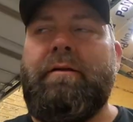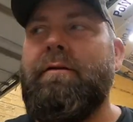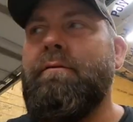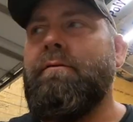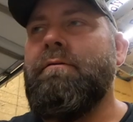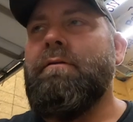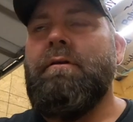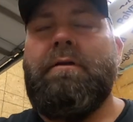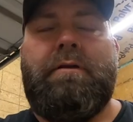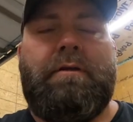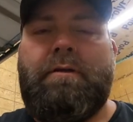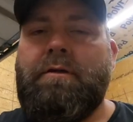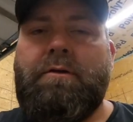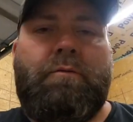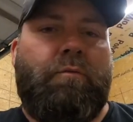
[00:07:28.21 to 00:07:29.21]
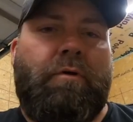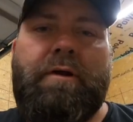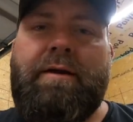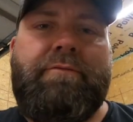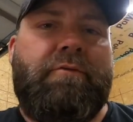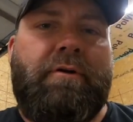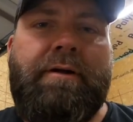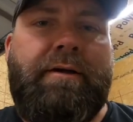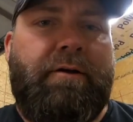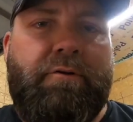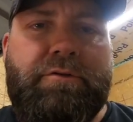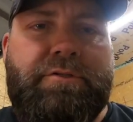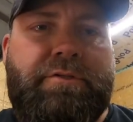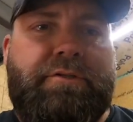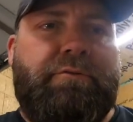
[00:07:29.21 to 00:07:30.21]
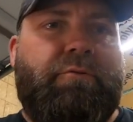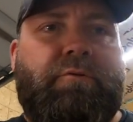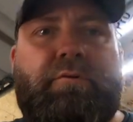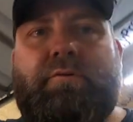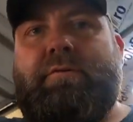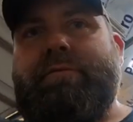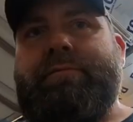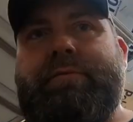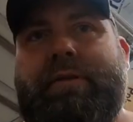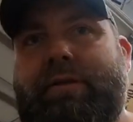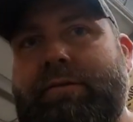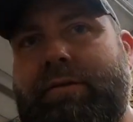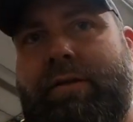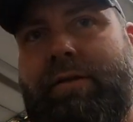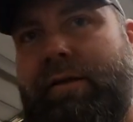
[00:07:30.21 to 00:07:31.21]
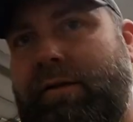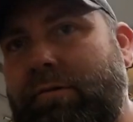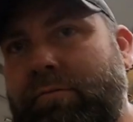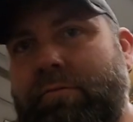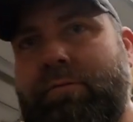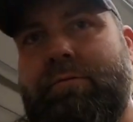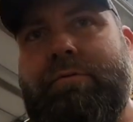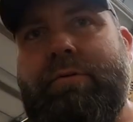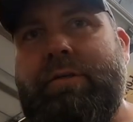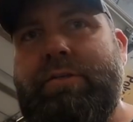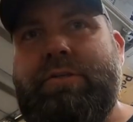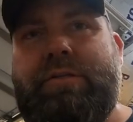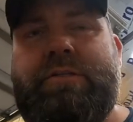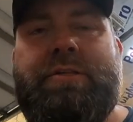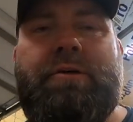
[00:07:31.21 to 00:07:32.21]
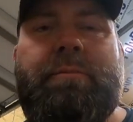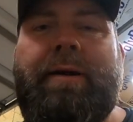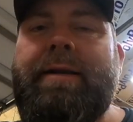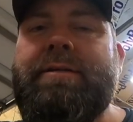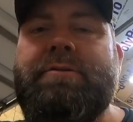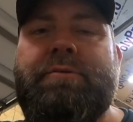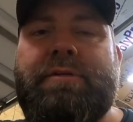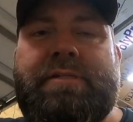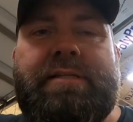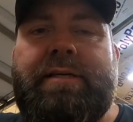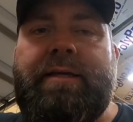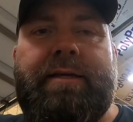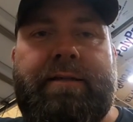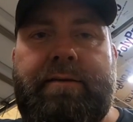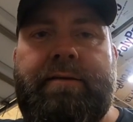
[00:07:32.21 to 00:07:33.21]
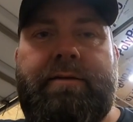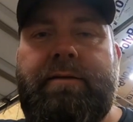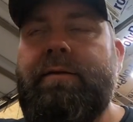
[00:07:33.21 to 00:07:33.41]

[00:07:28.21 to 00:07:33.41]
and whatever else. Or, you know, it's just nobody's going to see it.